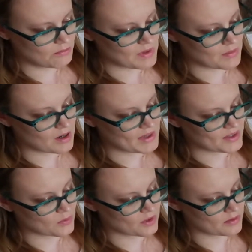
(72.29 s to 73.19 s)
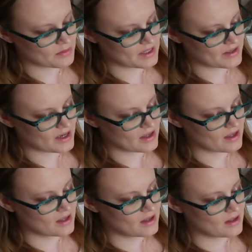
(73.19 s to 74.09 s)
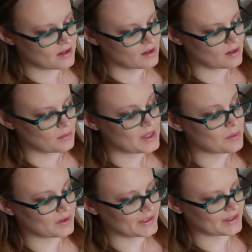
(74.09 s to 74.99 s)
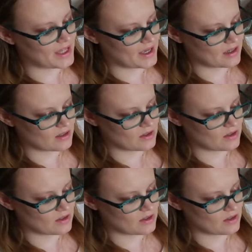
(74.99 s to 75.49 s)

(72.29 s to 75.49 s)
My mom had warned me that people like that